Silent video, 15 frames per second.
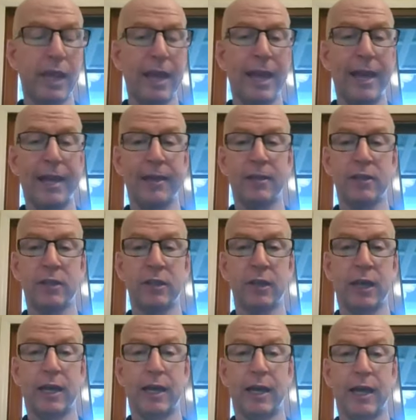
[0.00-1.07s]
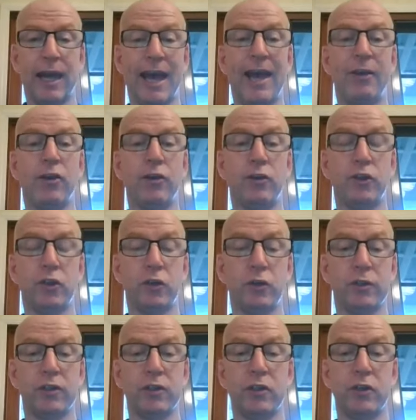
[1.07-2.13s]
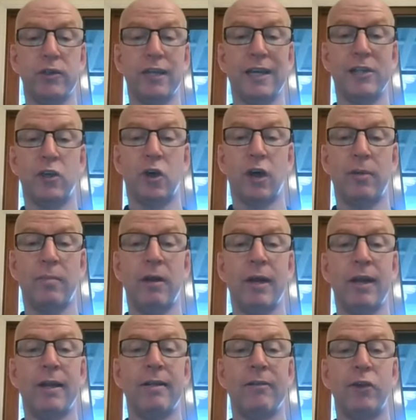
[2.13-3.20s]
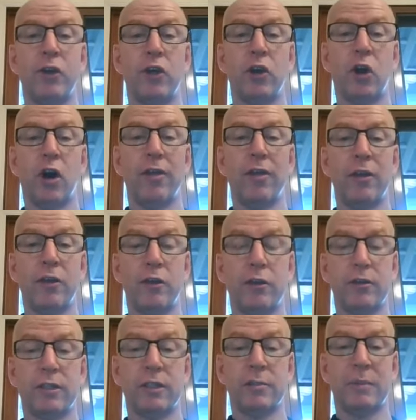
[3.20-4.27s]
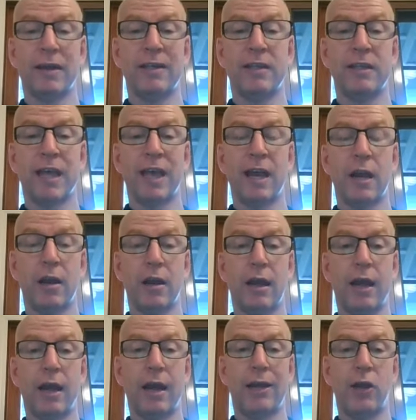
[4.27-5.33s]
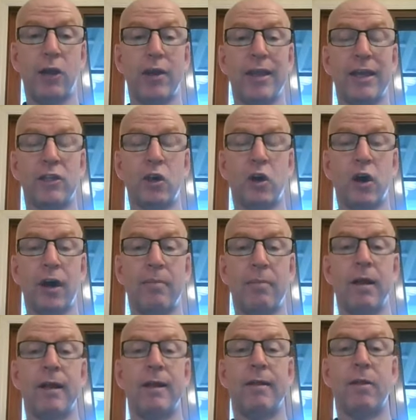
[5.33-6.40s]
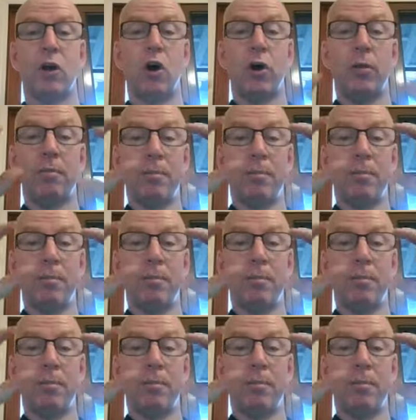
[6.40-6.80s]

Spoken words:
and how you choose to use that time, you can either spend that a lot of that time on